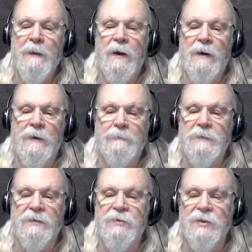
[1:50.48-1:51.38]

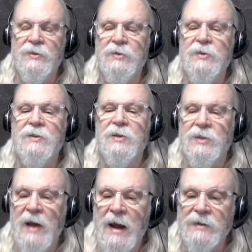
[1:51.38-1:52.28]
This is the
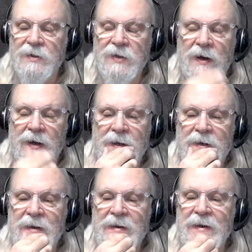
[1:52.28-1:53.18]
taxes on it,"
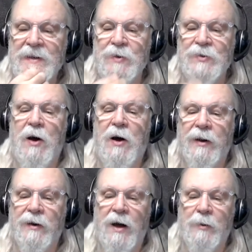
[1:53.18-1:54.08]
and it just goes on
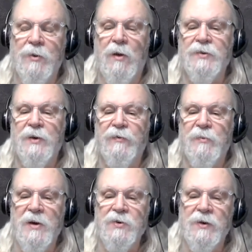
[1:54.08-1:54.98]
and on with all this
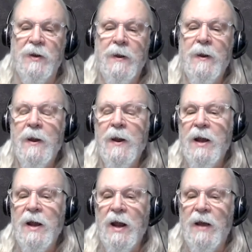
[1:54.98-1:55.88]
information.
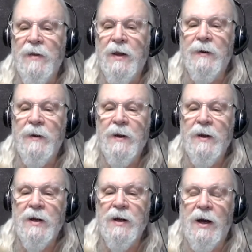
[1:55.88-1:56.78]
And then
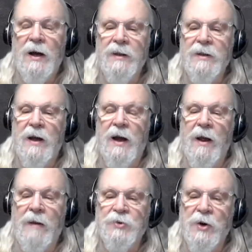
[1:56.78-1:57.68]

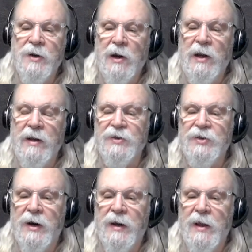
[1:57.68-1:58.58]
I was trying to click
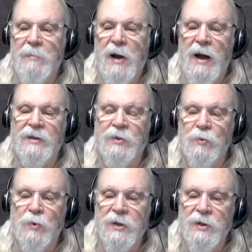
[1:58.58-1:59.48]
inside of that box
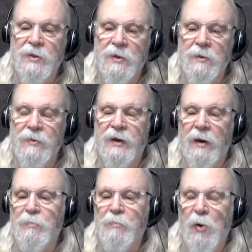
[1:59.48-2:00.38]
because when you do, then
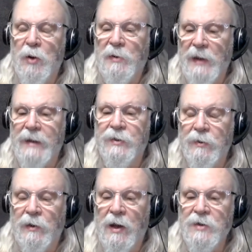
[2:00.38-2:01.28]
it'll pull up a
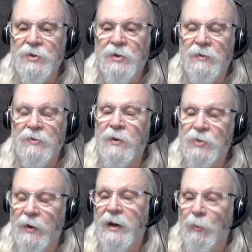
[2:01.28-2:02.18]
latitude and longitude. So I
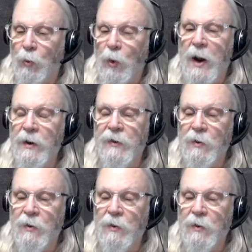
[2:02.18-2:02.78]
tried to get right on the